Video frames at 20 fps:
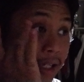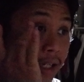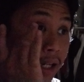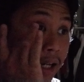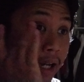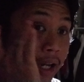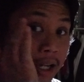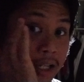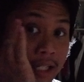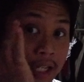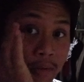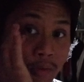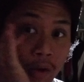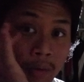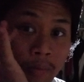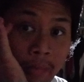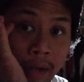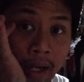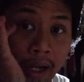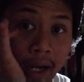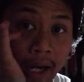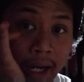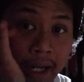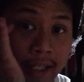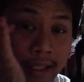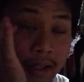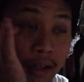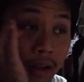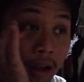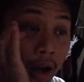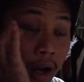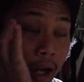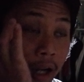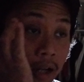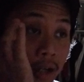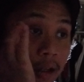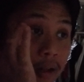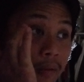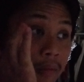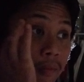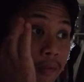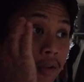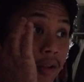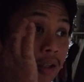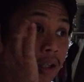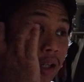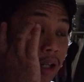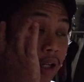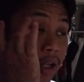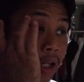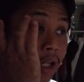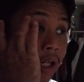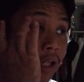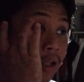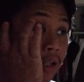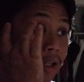I guess I rub my eyes a lot, and